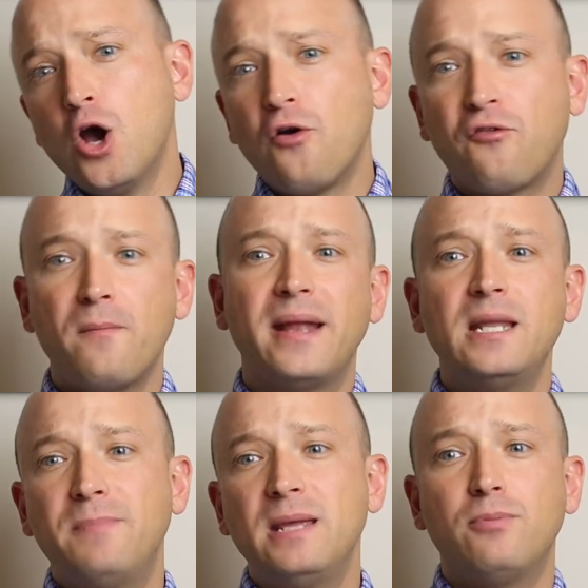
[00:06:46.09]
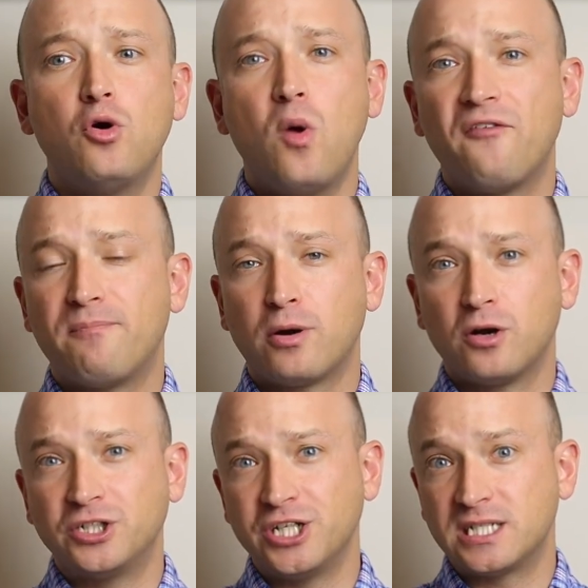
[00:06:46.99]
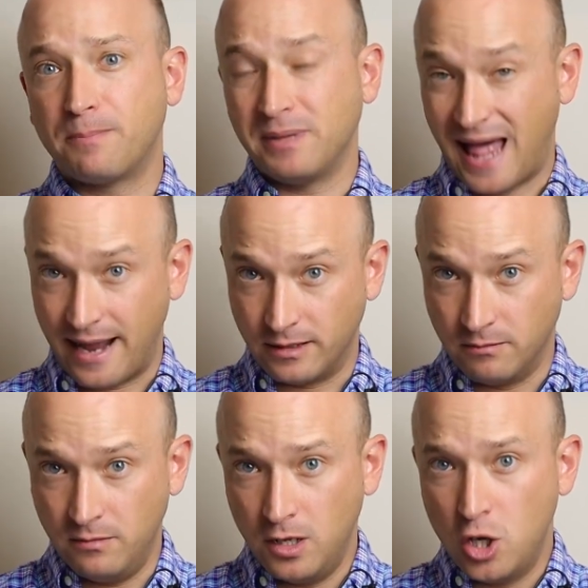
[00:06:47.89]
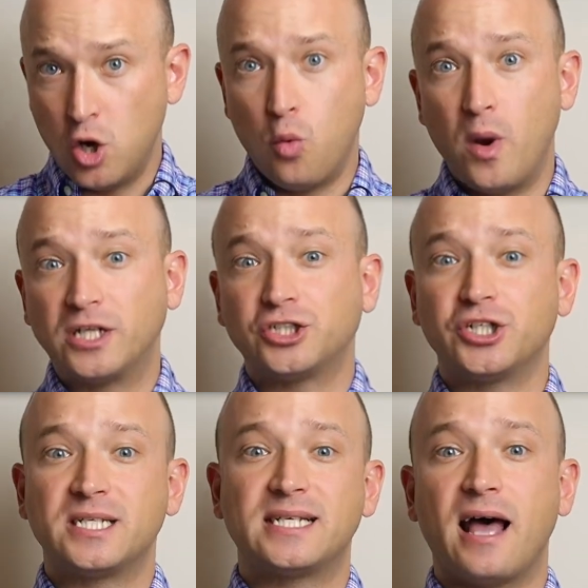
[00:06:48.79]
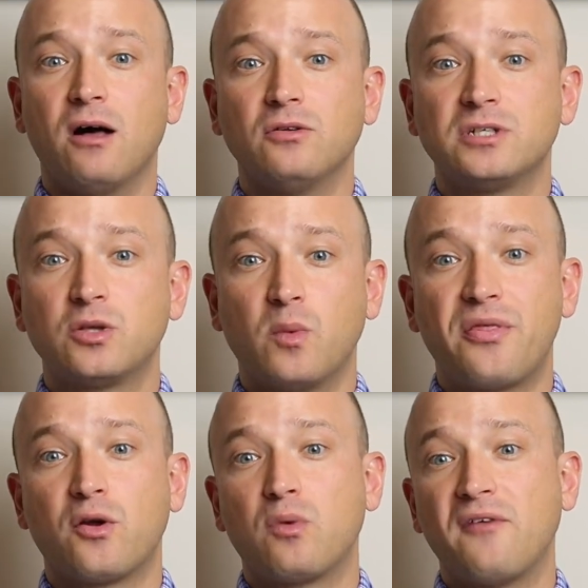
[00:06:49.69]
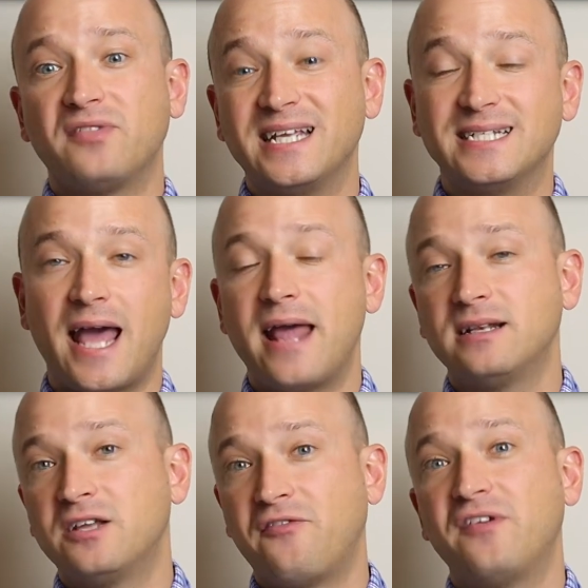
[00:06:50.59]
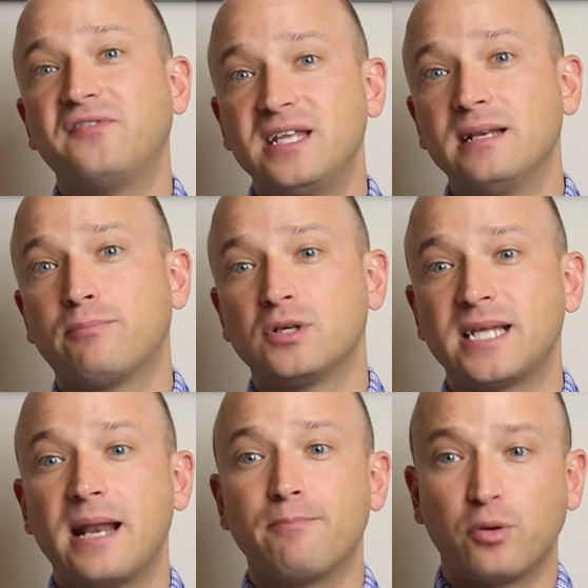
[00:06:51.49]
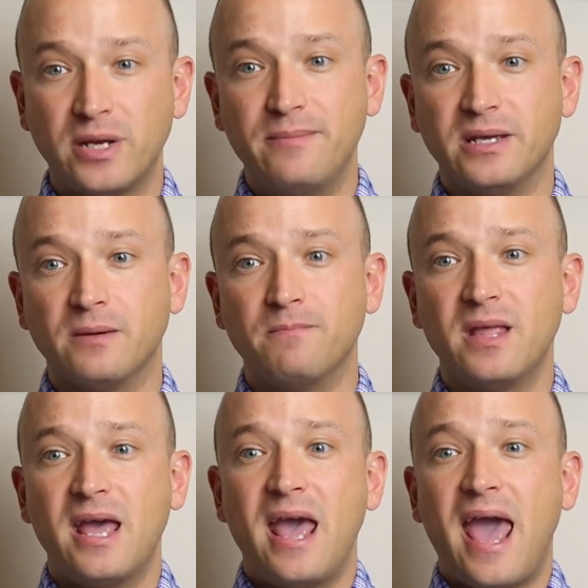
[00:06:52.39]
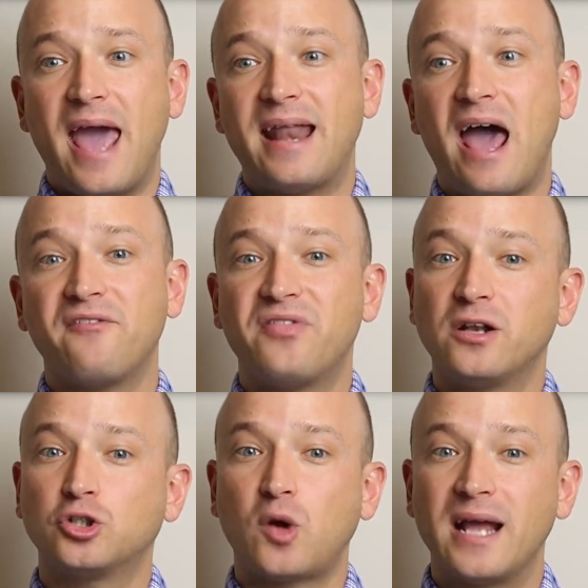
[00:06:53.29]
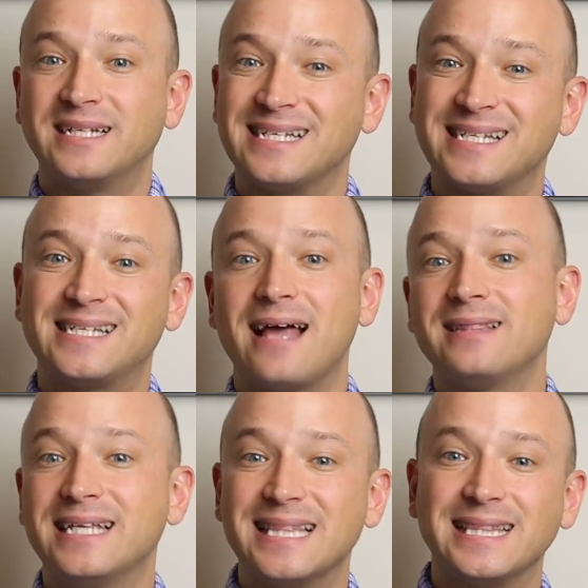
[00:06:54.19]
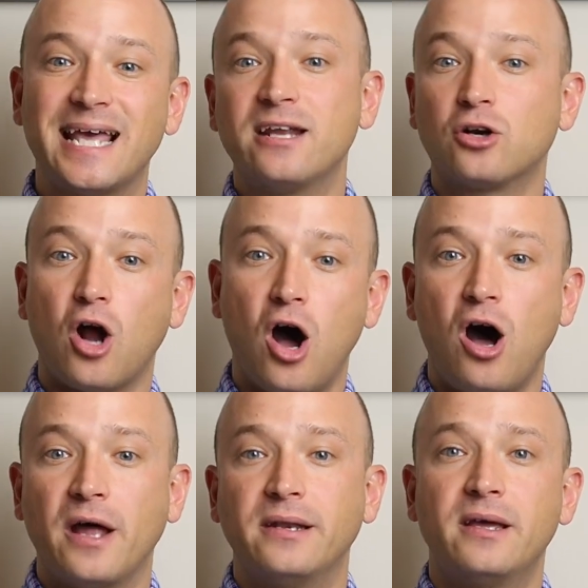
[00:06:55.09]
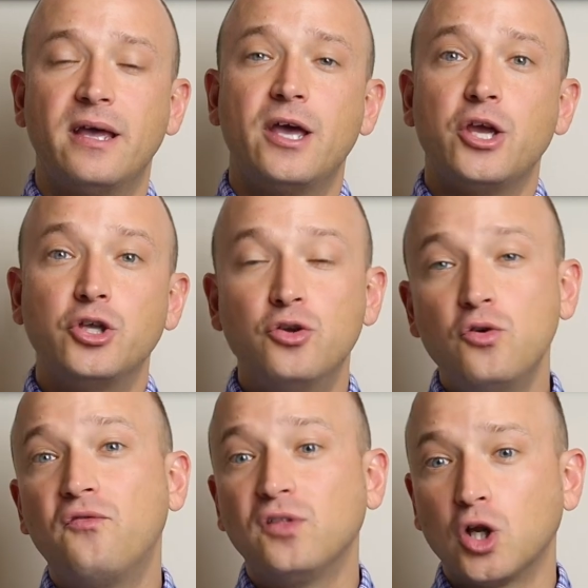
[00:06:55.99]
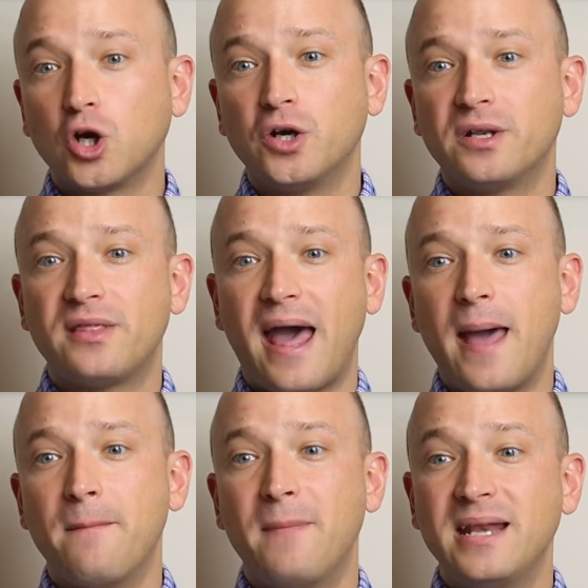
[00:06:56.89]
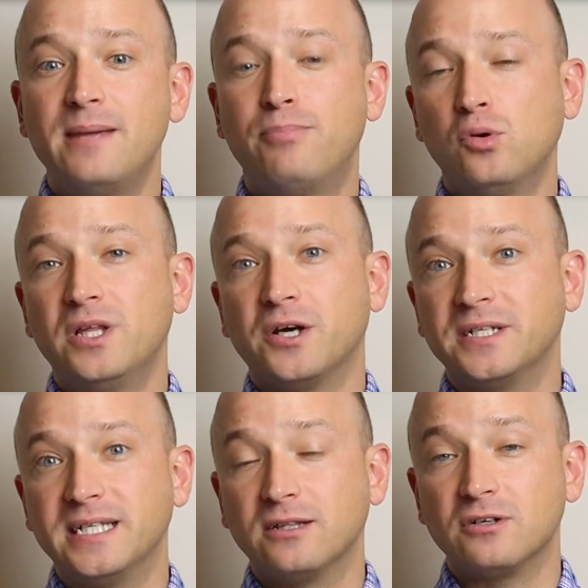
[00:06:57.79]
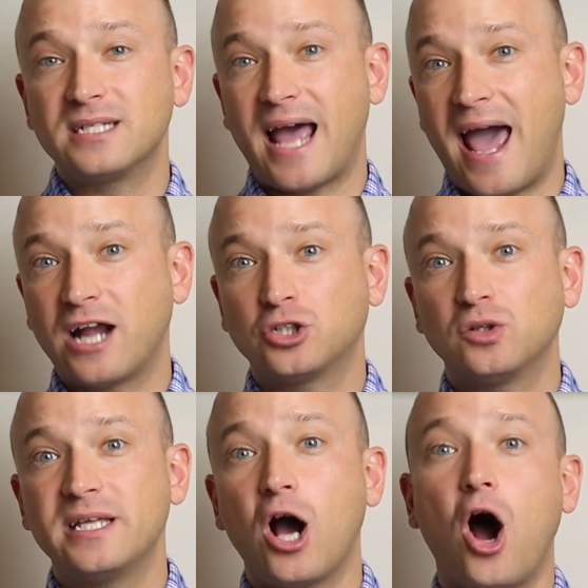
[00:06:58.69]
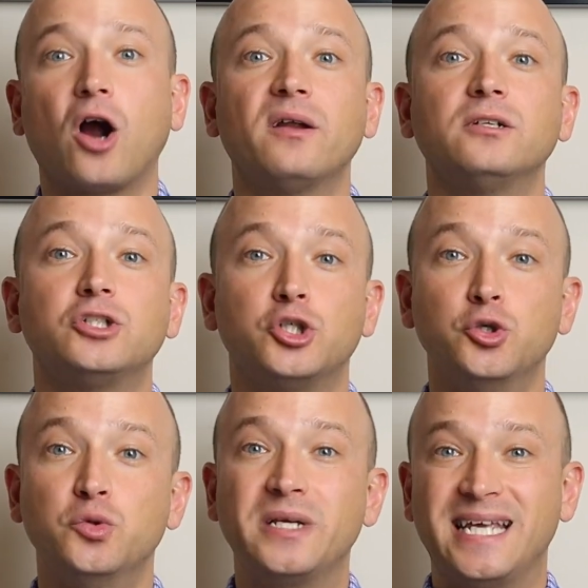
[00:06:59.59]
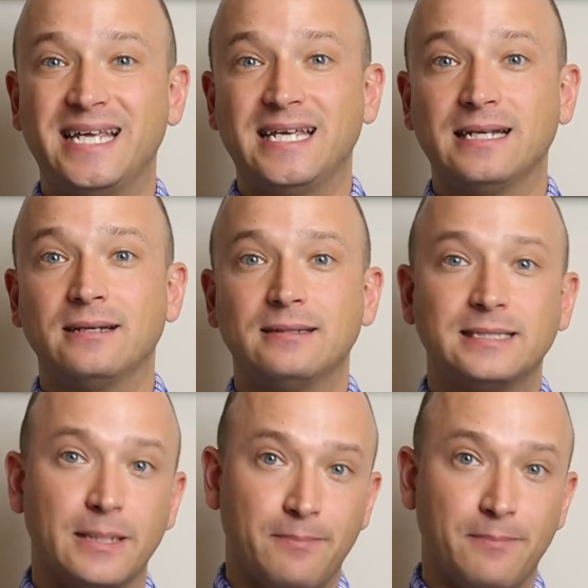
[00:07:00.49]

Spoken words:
For many people who have purchased platinum, which sells with a roughly 10 to 15% premium, and have then tried to sell it later on, you've learned that many bullion dealers actually aren't too keen to